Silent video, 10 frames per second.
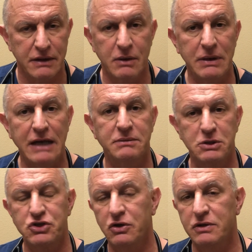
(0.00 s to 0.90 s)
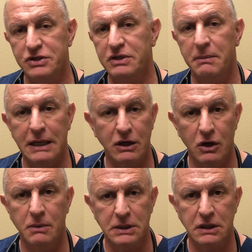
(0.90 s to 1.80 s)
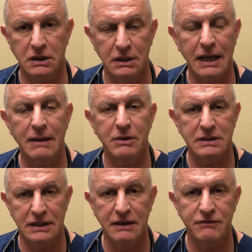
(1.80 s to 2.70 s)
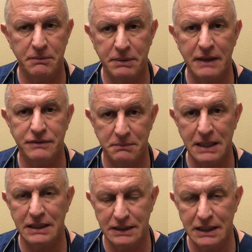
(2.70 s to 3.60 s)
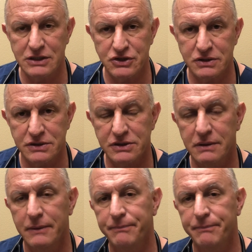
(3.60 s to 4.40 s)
then we have to be sure there's somebody at home that can collaborate to give the pet the medications.